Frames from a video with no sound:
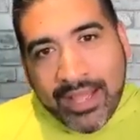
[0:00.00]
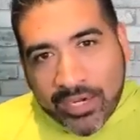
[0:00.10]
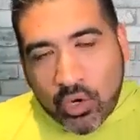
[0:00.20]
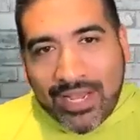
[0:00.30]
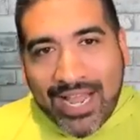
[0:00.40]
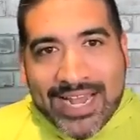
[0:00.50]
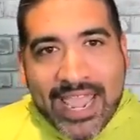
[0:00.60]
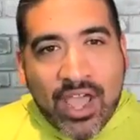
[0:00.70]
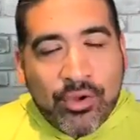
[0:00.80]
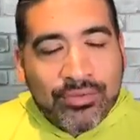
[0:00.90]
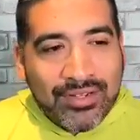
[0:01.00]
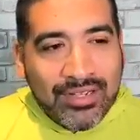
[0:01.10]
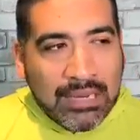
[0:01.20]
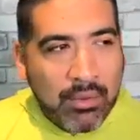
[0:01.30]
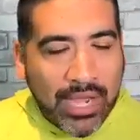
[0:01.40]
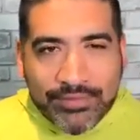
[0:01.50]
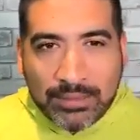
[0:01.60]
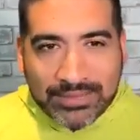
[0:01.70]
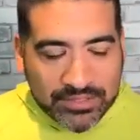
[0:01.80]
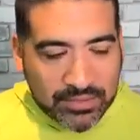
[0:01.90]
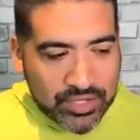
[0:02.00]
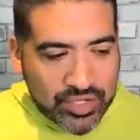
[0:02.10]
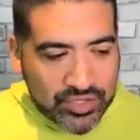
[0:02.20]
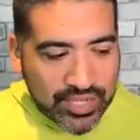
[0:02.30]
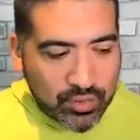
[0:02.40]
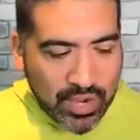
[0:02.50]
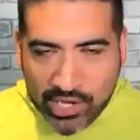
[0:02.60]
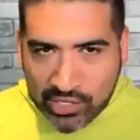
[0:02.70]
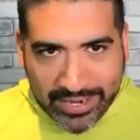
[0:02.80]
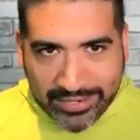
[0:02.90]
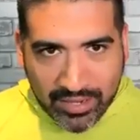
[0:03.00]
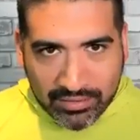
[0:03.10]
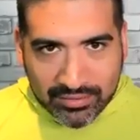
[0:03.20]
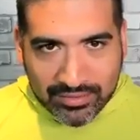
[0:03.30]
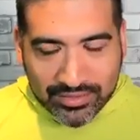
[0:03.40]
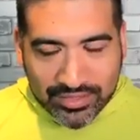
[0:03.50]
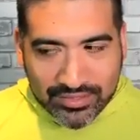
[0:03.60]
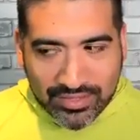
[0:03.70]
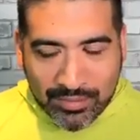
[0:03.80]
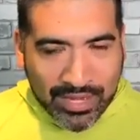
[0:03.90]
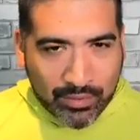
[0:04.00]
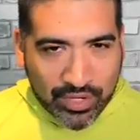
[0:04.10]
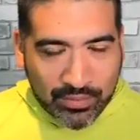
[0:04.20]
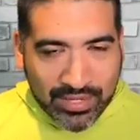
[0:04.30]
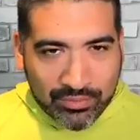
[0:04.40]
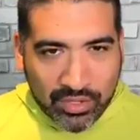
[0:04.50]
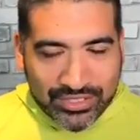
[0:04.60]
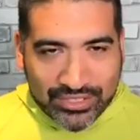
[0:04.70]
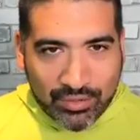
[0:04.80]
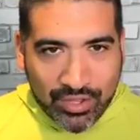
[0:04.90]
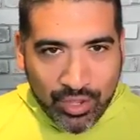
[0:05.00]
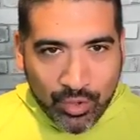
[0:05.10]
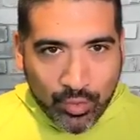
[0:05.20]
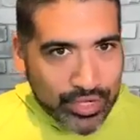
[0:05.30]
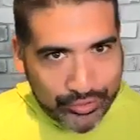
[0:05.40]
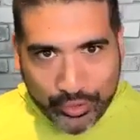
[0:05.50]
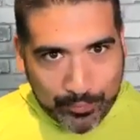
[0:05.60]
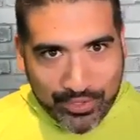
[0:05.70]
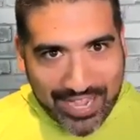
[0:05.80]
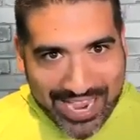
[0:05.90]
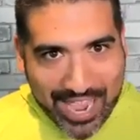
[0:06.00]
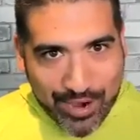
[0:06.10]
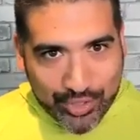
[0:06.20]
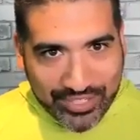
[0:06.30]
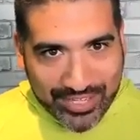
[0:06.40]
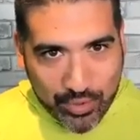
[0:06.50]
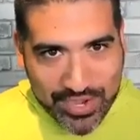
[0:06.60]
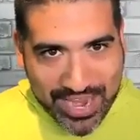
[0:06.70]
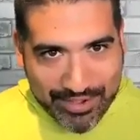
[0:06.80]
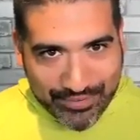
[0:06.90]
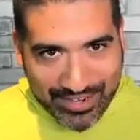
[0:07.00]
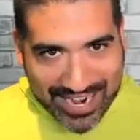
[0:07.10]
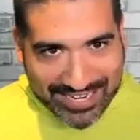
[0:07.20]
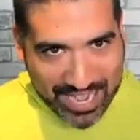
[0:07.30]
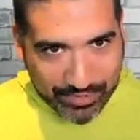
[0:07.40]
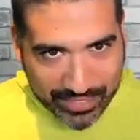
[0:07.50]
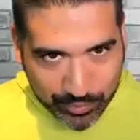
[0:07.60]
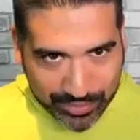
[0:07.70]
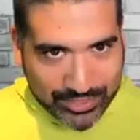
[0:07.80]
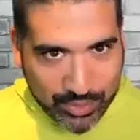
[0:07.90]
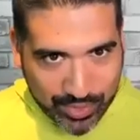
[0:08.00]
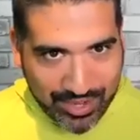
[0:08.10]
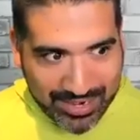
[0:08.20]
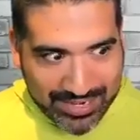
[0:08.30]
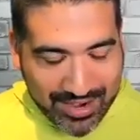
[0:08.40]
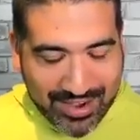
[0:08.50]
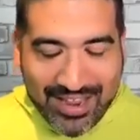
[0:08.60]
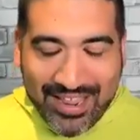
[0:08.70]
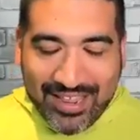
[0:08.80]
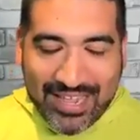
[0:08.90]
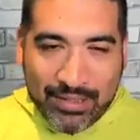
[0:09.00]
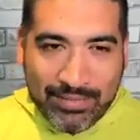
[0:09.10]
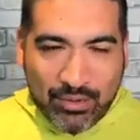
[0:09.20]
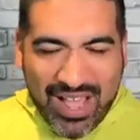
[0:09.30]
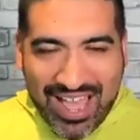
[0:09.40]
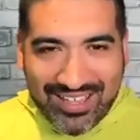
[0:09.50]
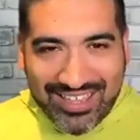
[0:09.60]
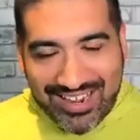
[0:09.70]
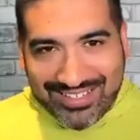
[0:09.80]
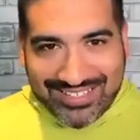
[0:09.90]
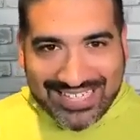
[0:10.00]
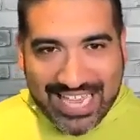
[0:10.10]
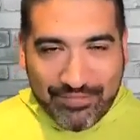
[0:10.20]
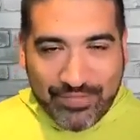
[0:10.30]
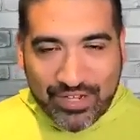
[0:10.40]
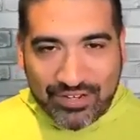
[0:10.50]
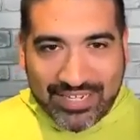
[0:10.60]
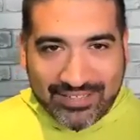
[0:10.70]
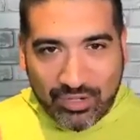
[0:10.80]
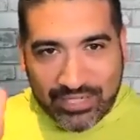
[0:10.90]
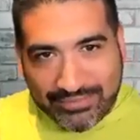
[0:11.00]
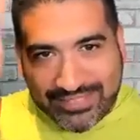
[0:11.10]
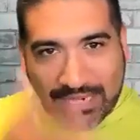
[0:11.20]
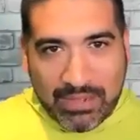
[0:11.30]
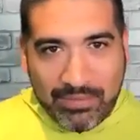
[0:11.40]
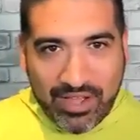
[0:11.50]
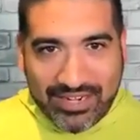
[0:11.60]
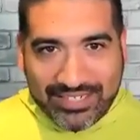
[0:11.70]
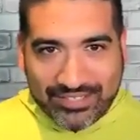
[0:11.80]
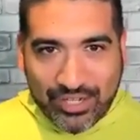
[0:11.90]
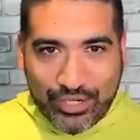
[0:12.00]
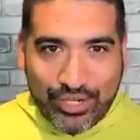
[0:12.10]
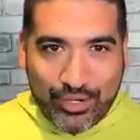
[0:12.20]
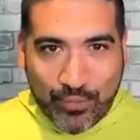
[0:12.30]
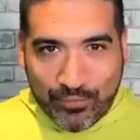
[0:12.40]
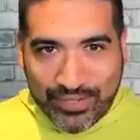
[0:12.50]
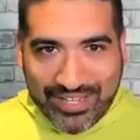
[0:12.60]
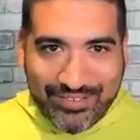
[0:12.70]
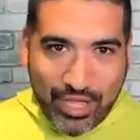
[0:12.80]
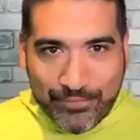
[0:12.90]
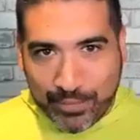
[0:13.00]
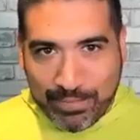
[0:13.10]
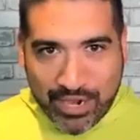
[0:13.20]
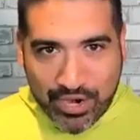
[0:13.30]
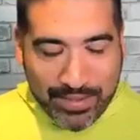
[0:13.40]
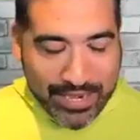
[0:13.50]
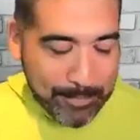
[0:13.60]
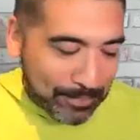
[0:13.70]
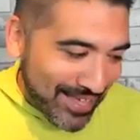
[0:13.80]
I go lie down, and my wife comes up to me. She's like, why are you lying down? And I'm like, what do you mean? Well, she's like, well, you're super high energy. Like, you never lie down. Like, what's going on here? And I'm like, well, you know, I just can't feel like the whole left side of my body. It's all good. Hopefully I'll feel better in a minute.